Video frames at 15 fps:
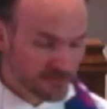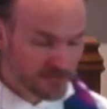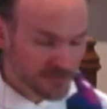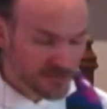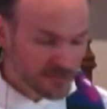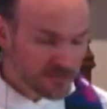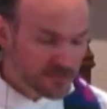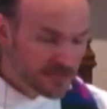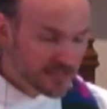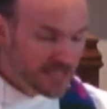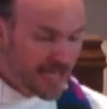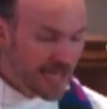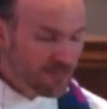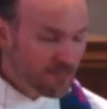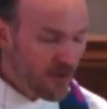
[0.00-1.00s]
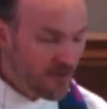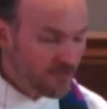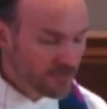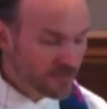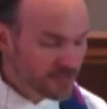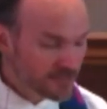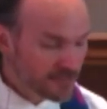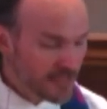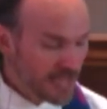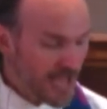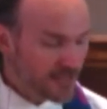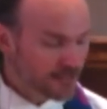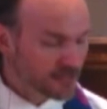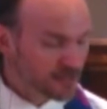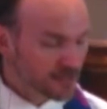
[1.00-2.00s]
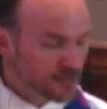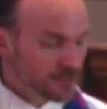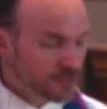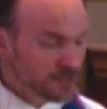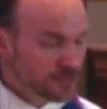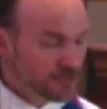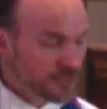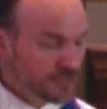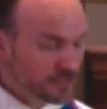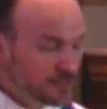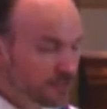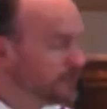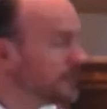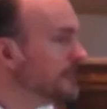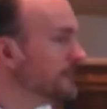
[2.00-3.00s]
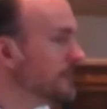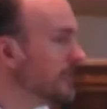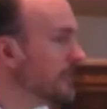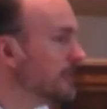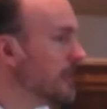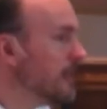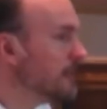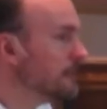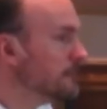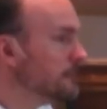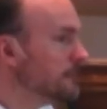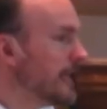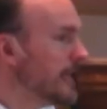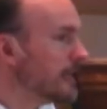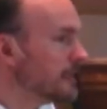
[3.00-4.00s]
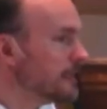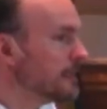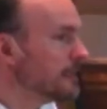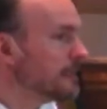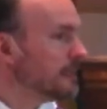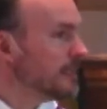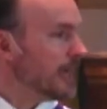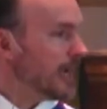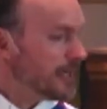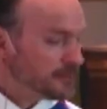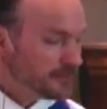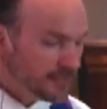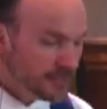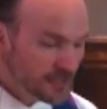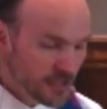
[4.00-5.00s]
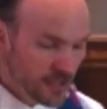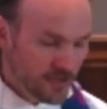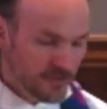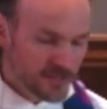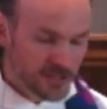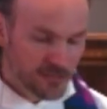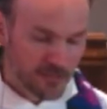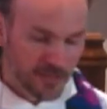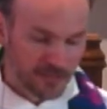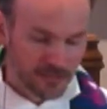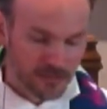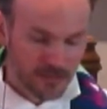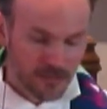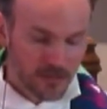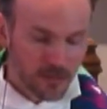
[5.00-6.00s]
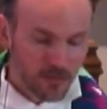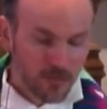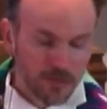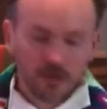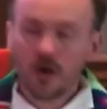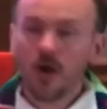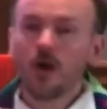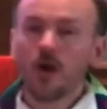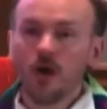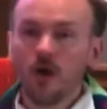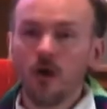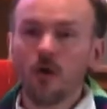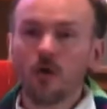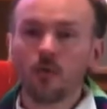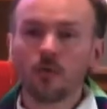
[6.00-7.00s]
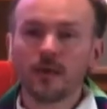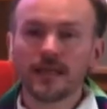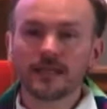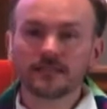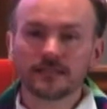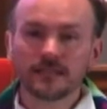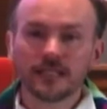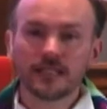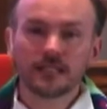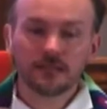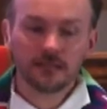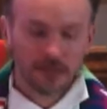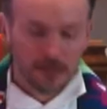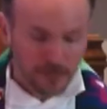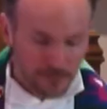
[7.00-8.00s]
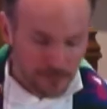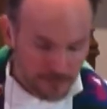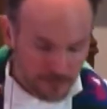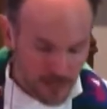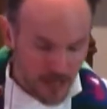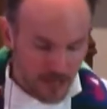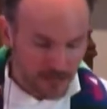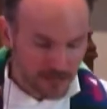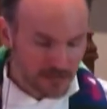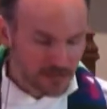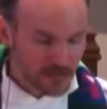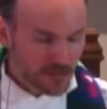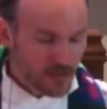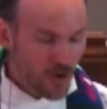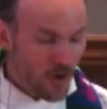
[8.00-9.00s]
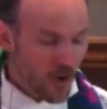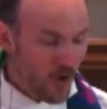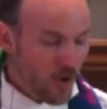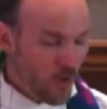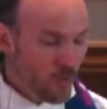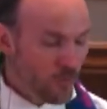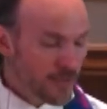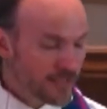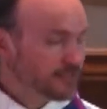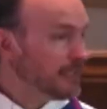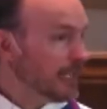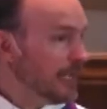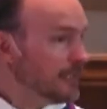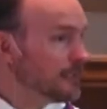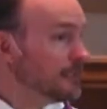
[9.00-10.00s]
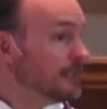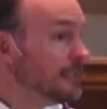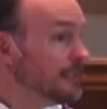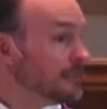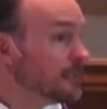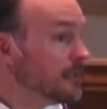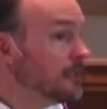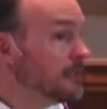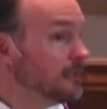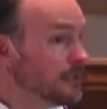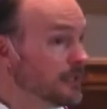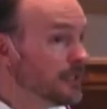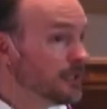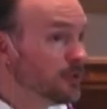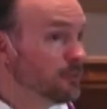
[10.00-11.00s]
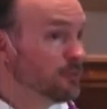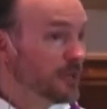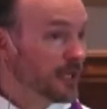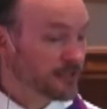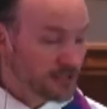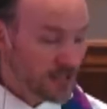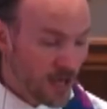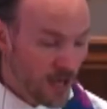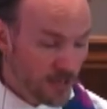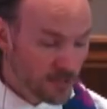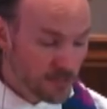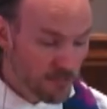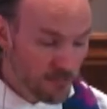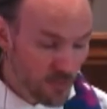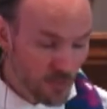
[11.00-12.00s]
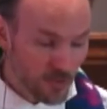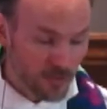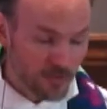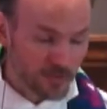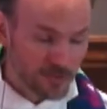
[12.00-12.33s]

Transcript: So Cave offers that to this grieving young fan as encouragement. We are always in flux, always at least a little bit unmoored.